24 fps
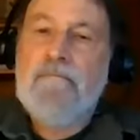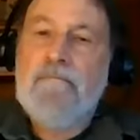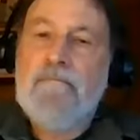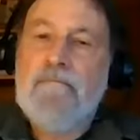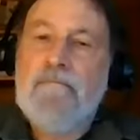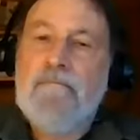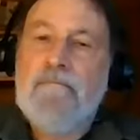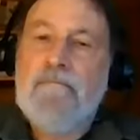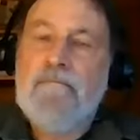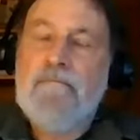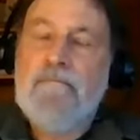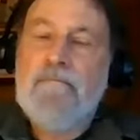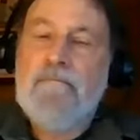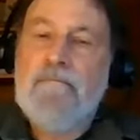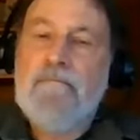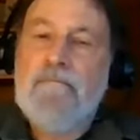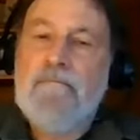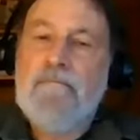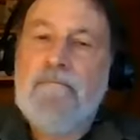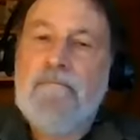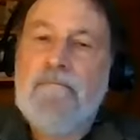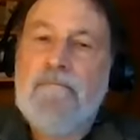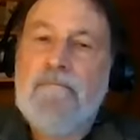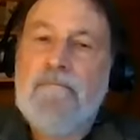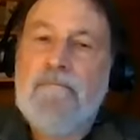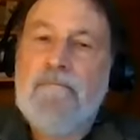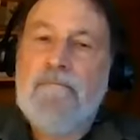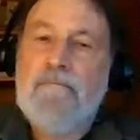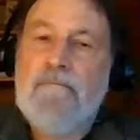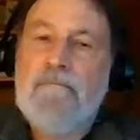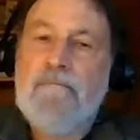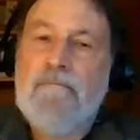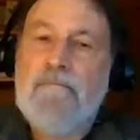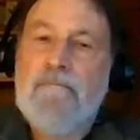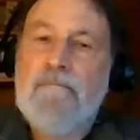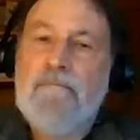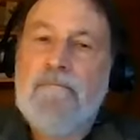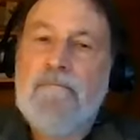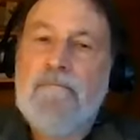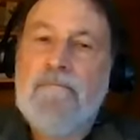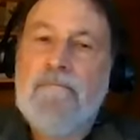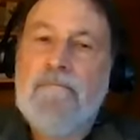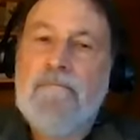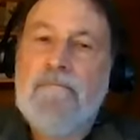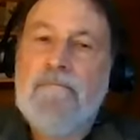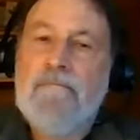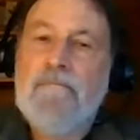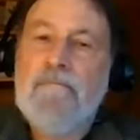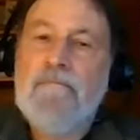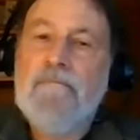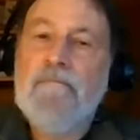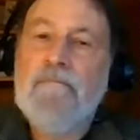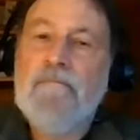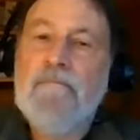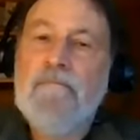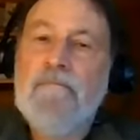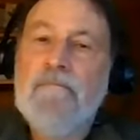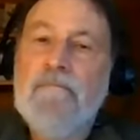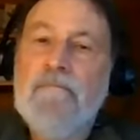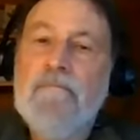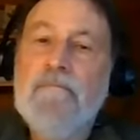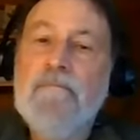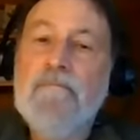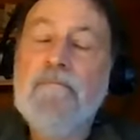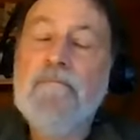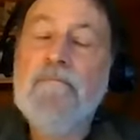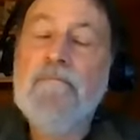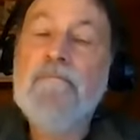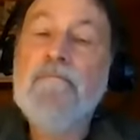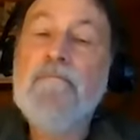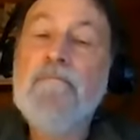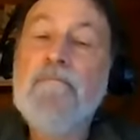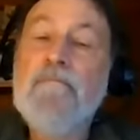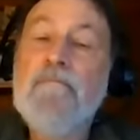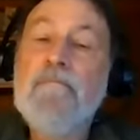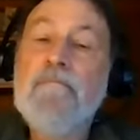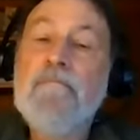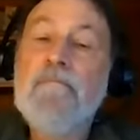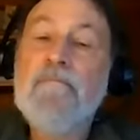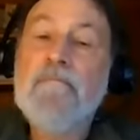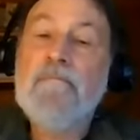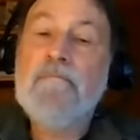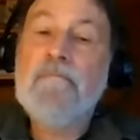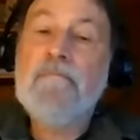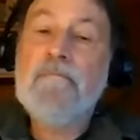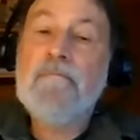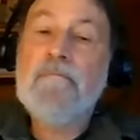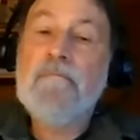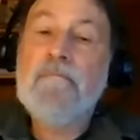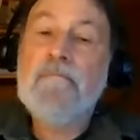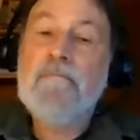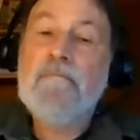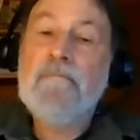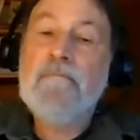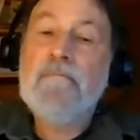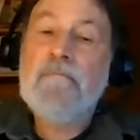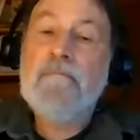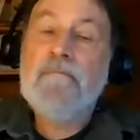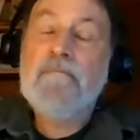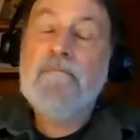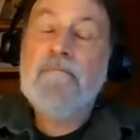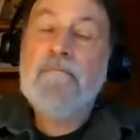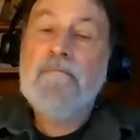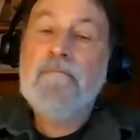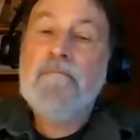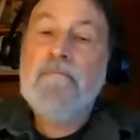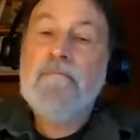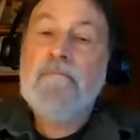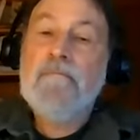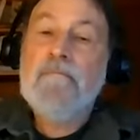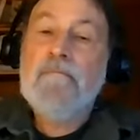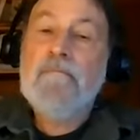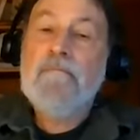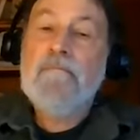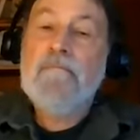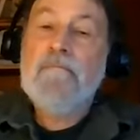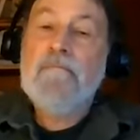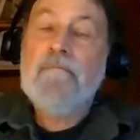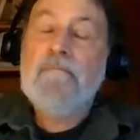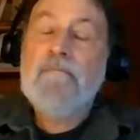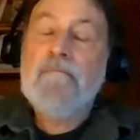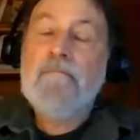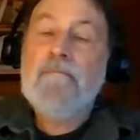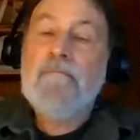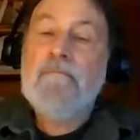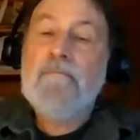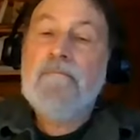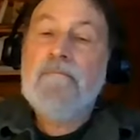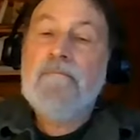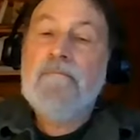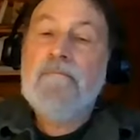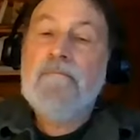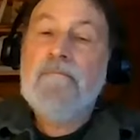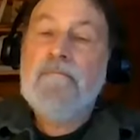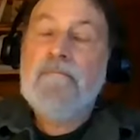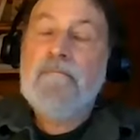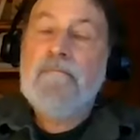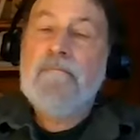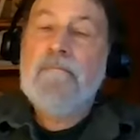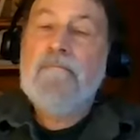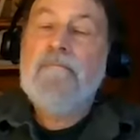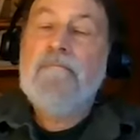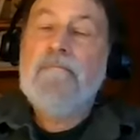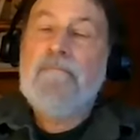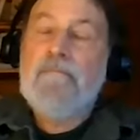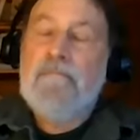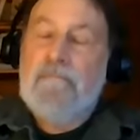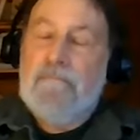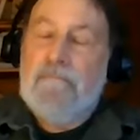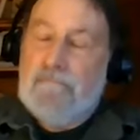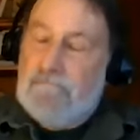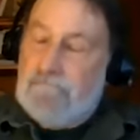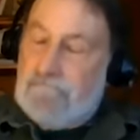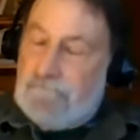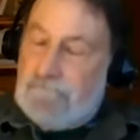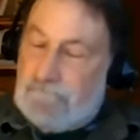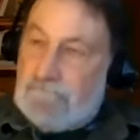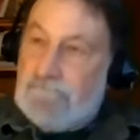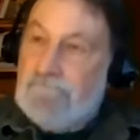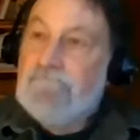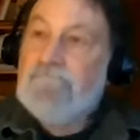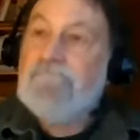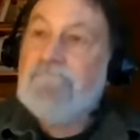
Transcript: The person shown says nothing.